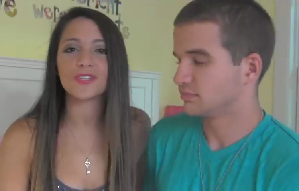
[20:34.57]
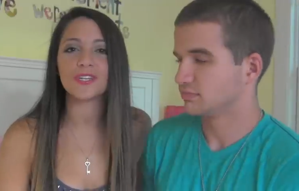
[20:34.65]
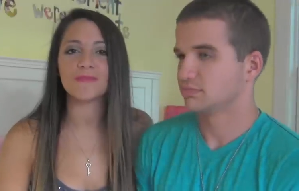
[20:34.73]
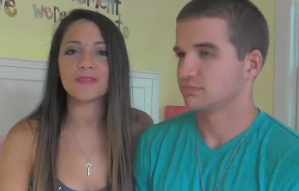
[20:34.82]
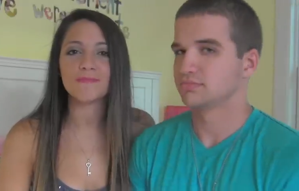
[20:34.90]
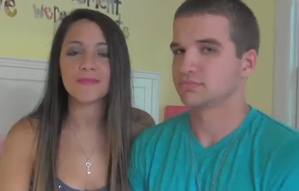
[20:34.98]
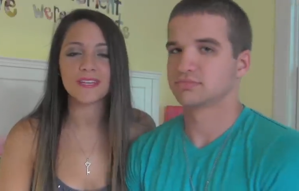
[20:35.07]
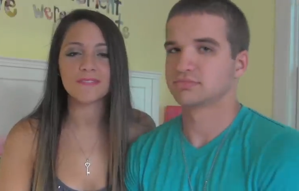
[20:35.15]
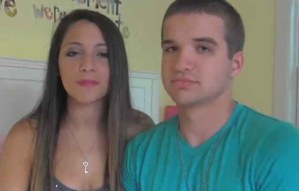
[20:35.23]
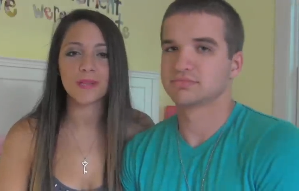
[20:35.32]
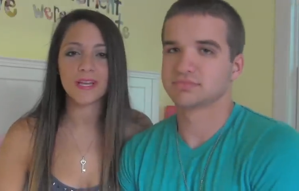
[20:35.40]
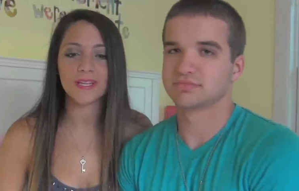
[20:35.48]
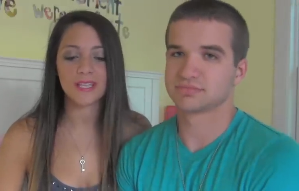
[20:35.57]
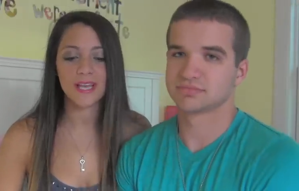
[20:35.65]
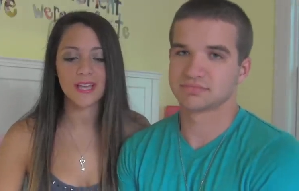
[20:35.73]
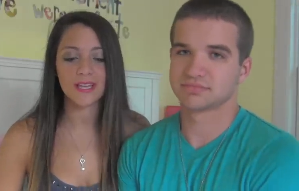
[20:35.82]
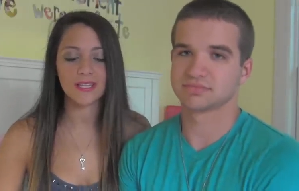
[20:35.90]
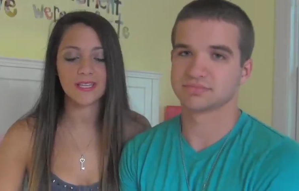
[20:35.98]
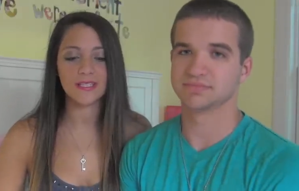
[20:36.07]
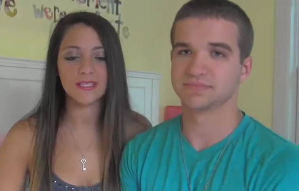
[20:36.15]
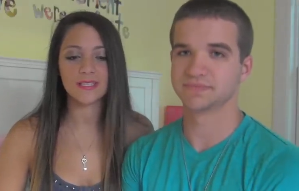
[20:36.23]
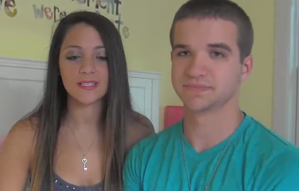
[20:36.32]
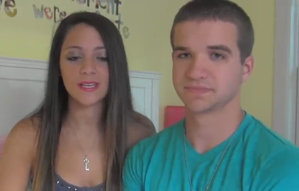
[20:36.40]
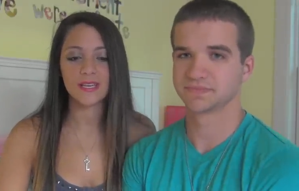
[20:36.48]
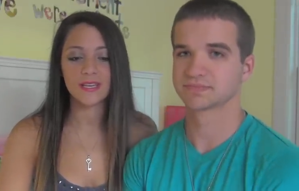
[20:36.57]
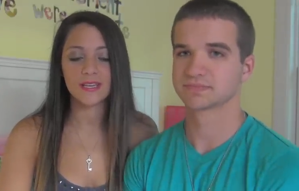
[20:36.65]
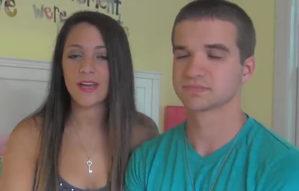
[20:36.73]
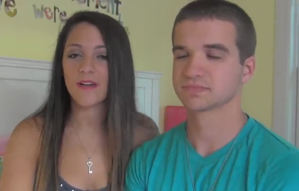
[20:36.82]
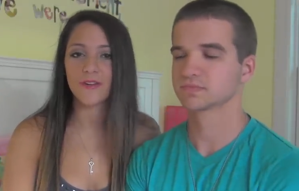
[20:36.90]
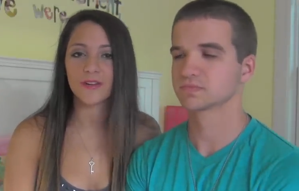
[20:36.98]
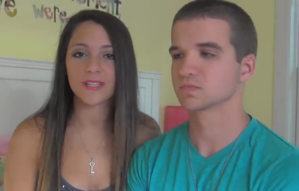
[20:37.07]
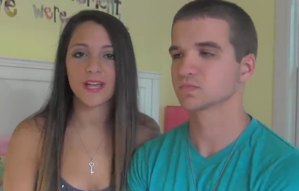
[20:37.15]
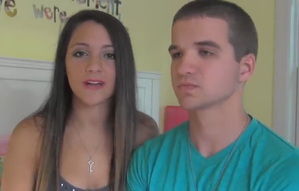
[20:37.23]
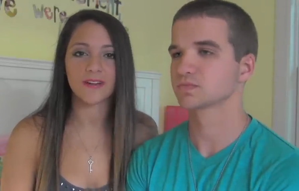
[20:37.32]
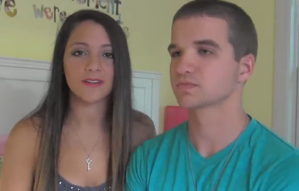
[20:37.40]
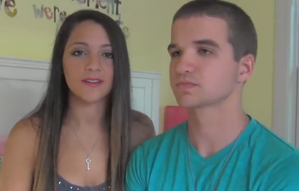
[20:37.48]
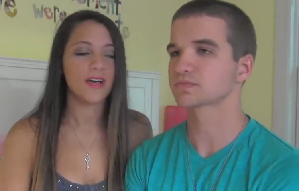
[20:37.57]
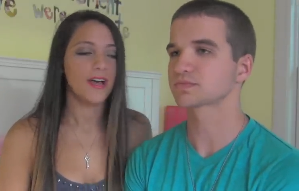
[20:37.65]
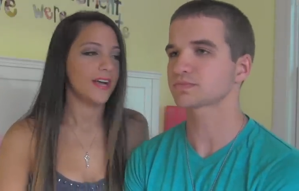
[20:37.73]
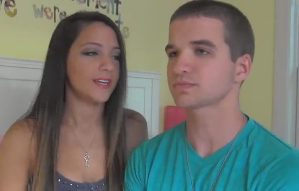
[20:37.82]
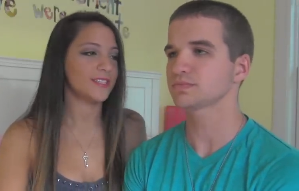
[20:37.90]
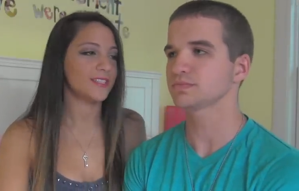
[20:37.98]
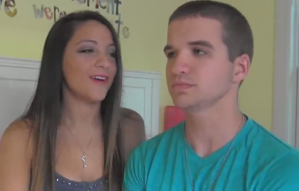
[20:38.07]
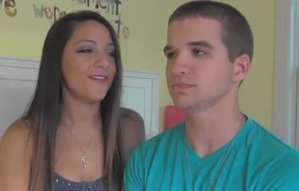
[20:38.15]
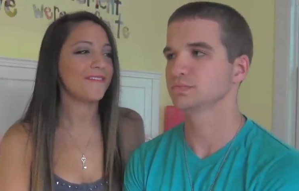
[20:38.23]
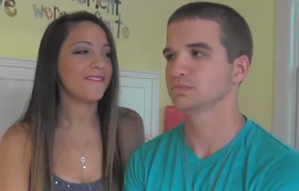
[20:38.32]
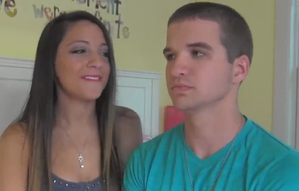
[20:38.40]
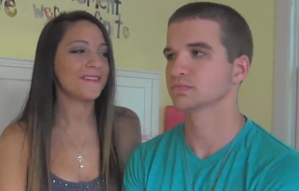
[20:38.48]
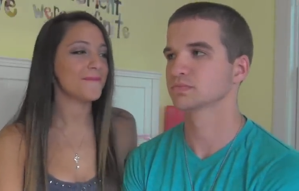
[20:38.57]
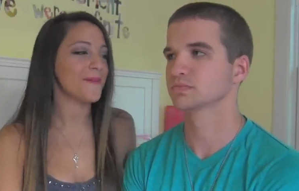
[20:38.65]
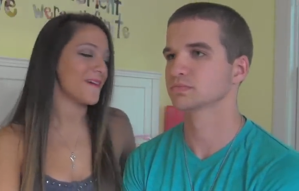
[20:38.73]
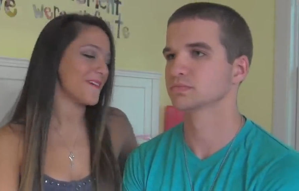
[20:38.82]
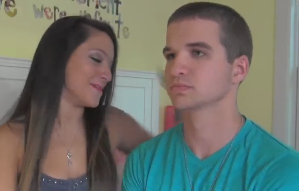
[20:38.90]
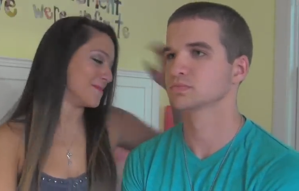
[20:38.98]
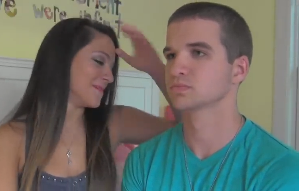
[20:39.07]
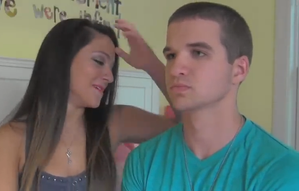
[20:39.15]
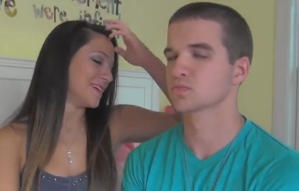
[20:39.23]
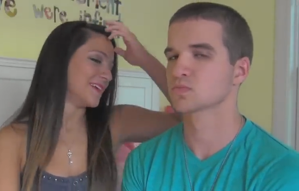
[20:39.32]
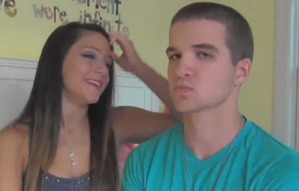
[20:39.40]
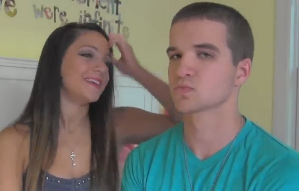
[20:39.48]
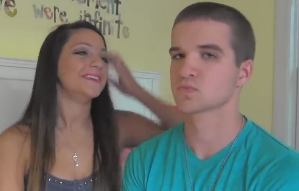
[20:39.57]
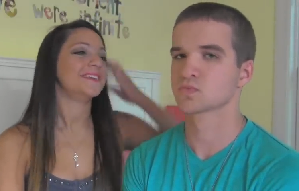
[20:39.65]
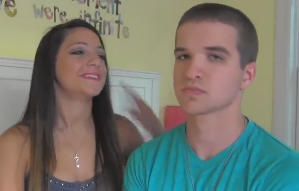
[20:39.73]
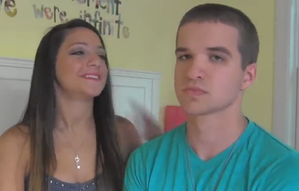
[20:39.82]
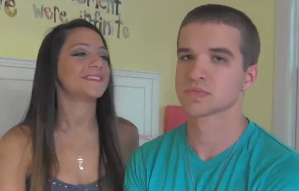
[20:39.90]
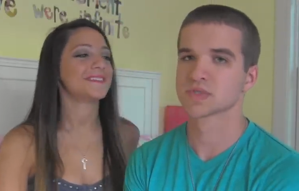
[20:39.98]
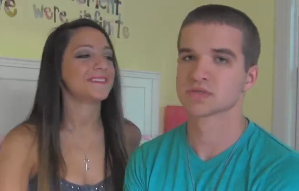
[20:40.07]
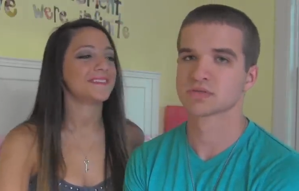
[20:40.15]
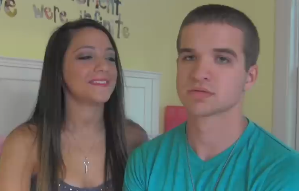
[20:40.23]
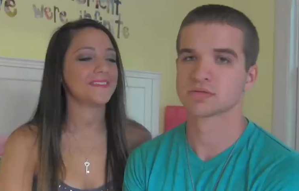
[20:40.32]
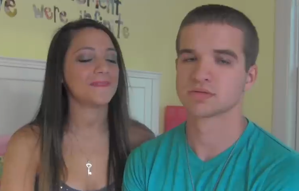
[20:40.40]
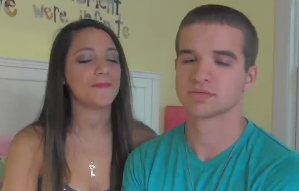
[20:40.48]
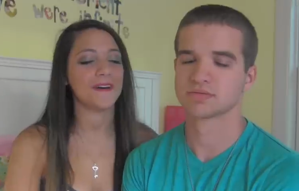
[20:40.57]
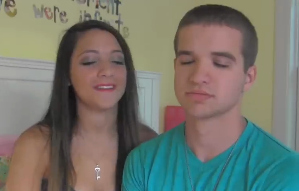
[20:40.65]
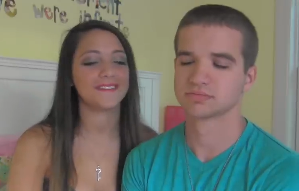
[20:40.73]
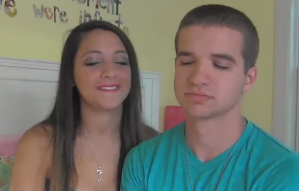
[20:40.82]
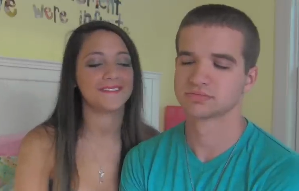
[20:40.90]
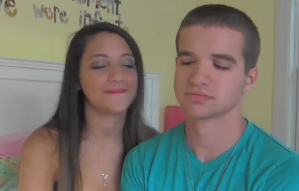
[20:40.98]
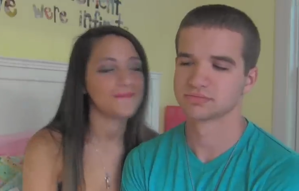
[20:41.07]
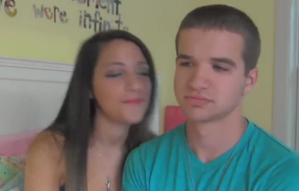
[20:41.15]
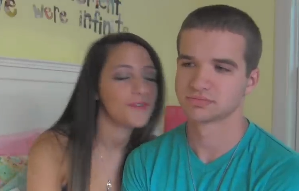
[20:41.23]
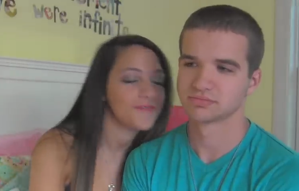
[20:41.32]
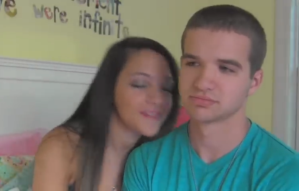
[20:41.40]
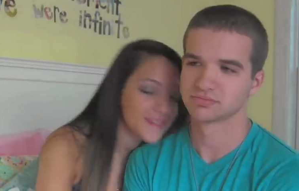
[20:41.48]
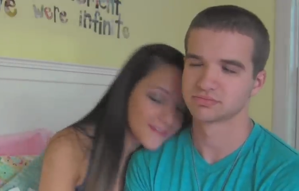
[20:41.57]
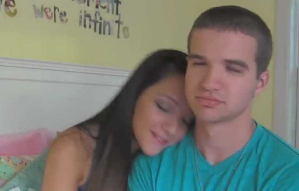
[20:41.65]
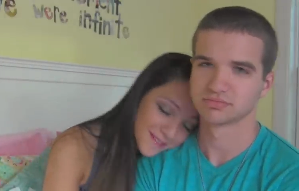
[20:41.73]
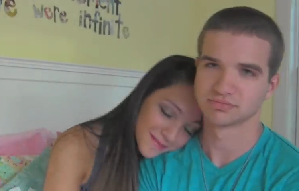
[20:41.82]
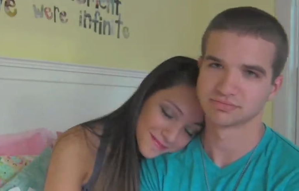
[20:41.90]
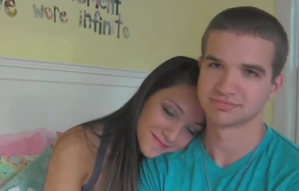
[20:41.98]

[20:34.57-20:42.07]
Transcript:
Speaker 1: dreams and biggest plans and he's never a slacker. I just love everything about him. He's the best boyfriend ever.